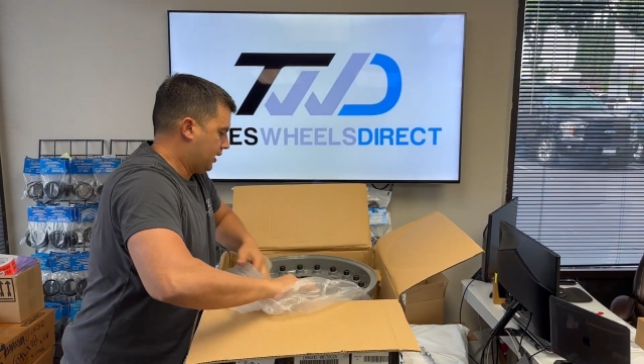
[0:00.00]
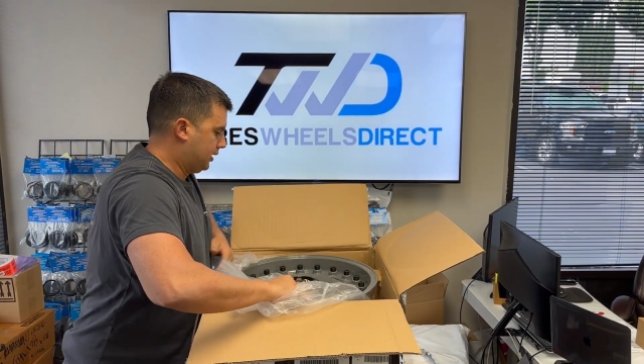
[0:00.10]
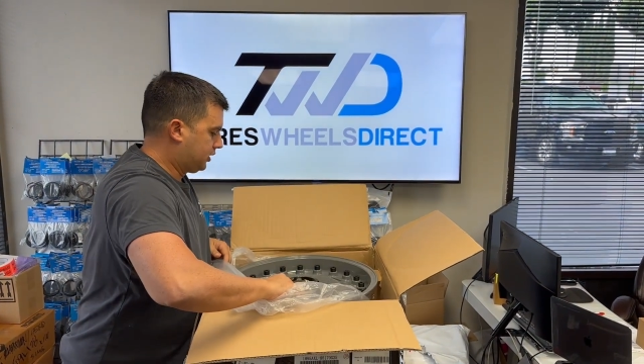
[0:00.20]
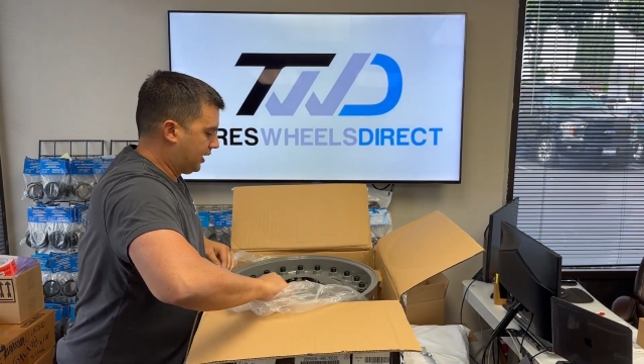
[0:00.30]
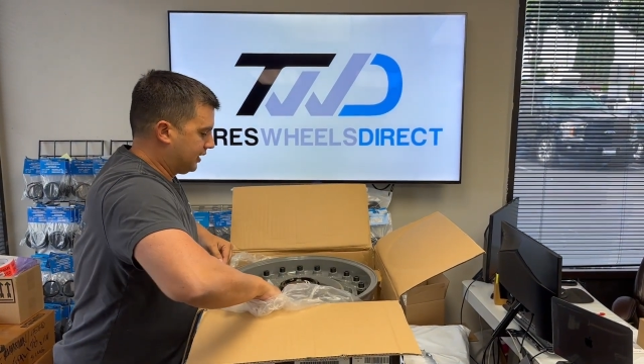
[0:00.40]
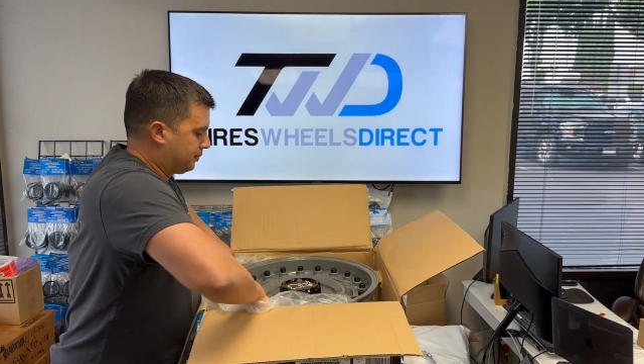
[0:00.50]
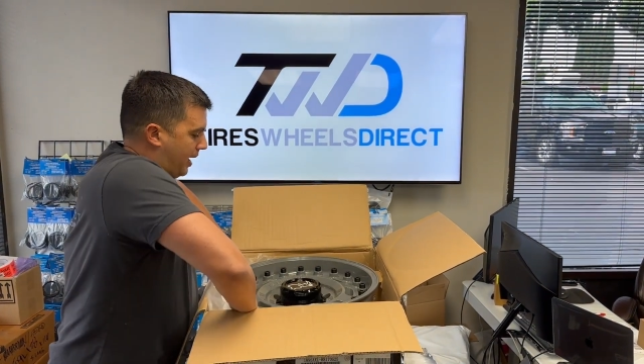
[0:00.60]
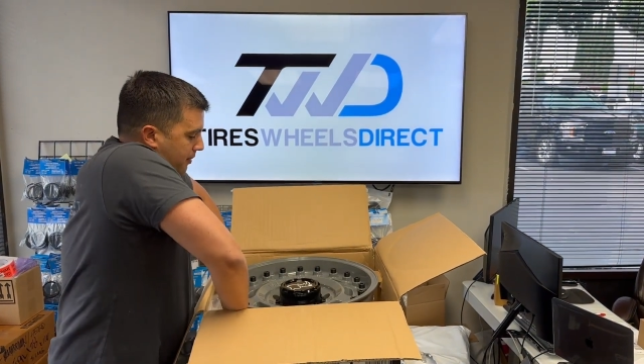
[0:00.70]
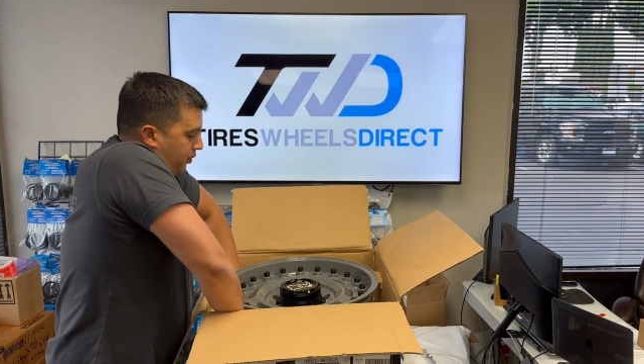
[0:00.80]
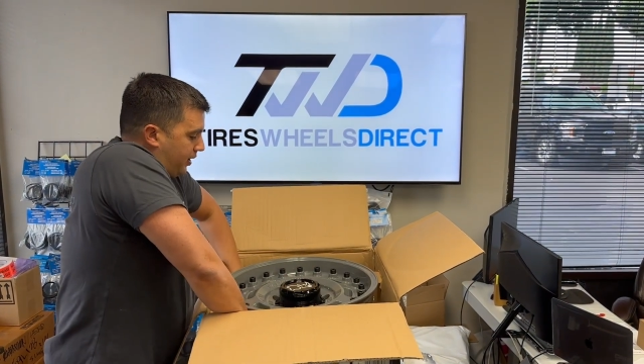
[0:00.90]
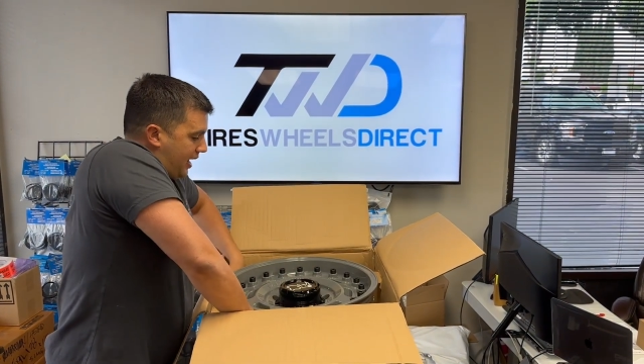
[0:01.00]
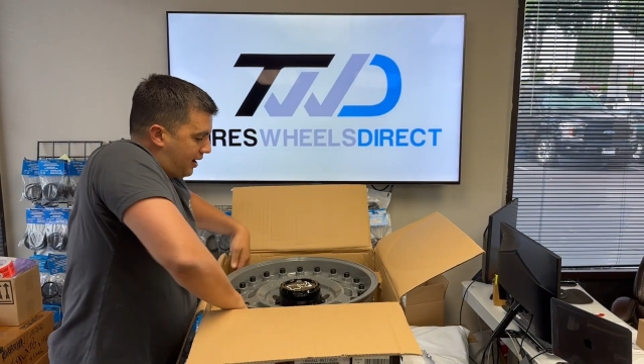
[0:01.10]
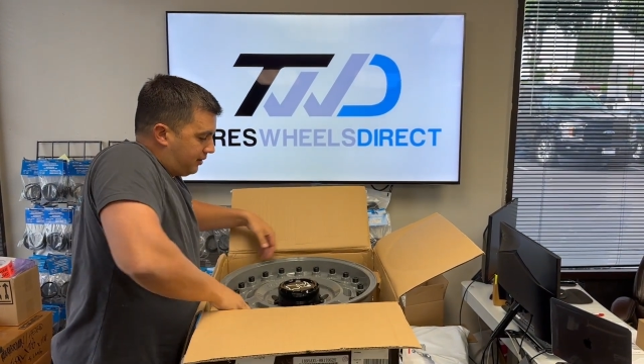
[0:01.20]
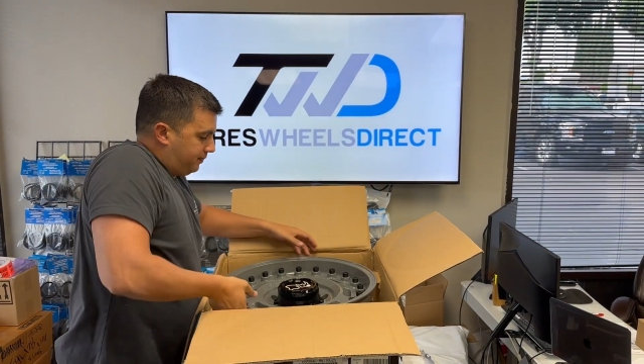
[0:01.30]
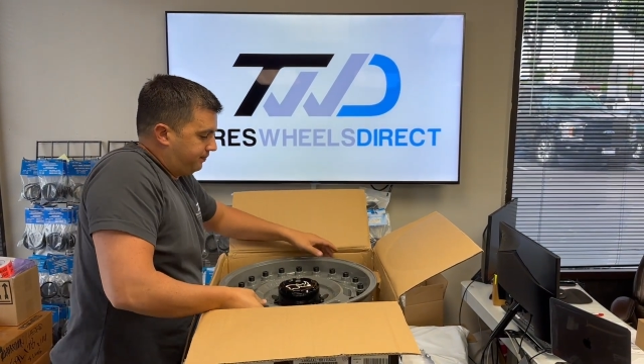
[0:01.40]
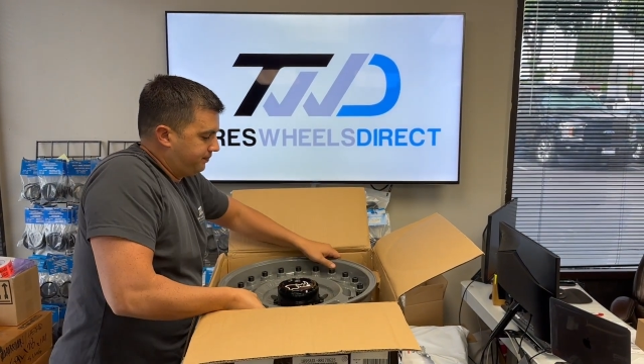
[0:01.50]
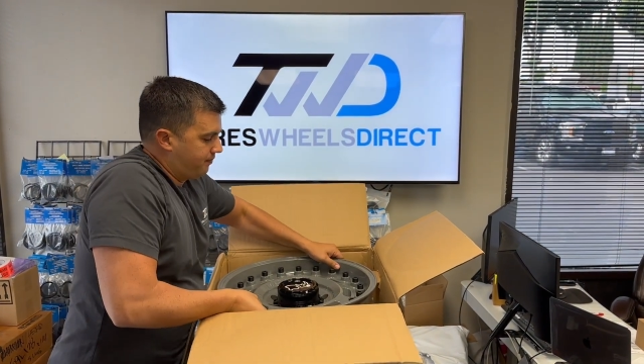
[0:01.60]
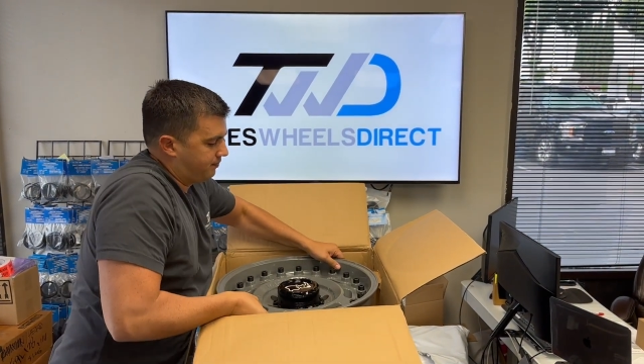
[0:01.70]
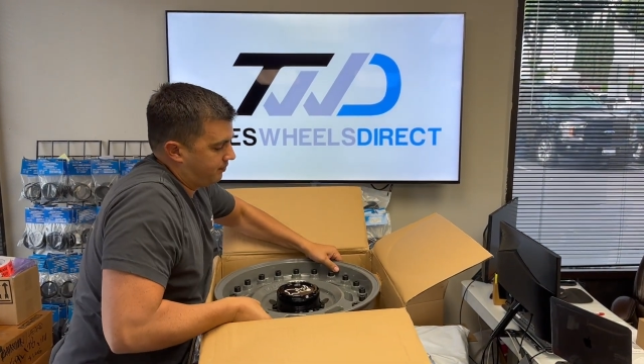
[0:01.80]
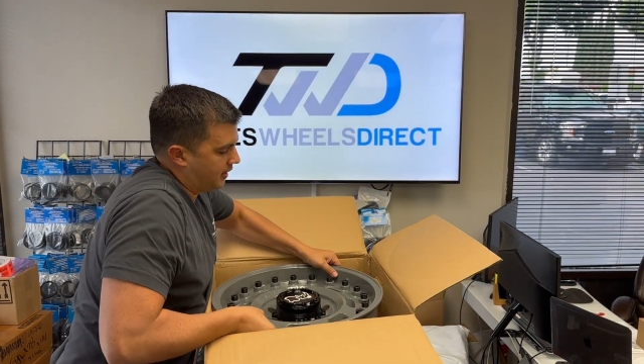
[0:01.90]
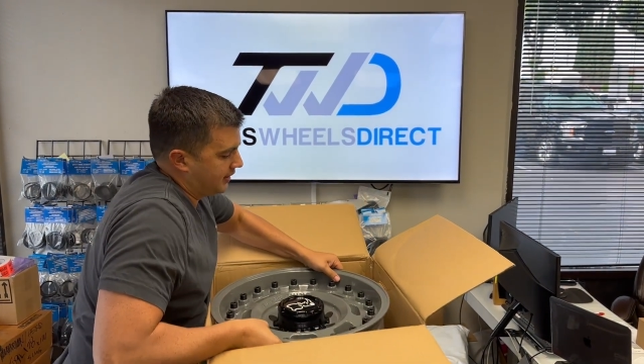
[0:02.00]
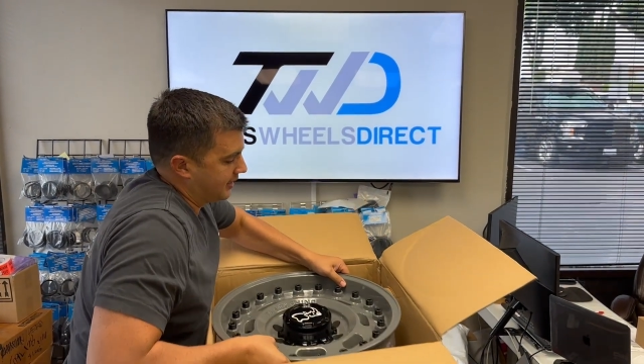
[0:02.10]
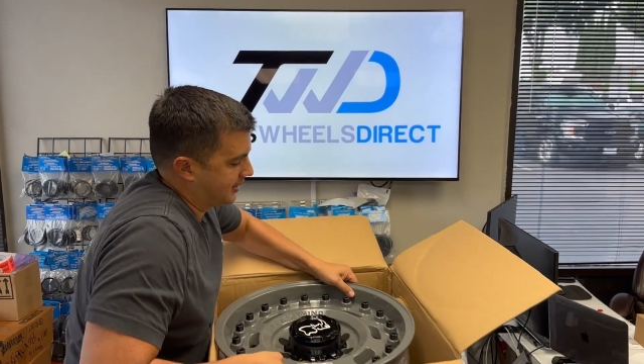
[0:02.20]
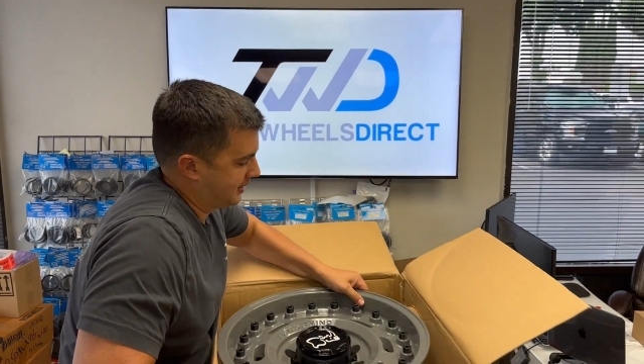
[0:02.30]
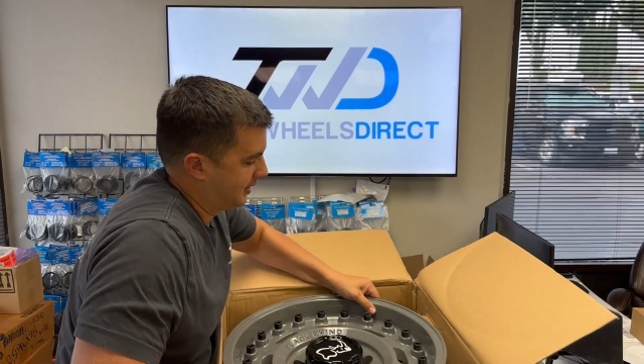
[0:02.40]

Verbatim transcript: So check this bad boy out. This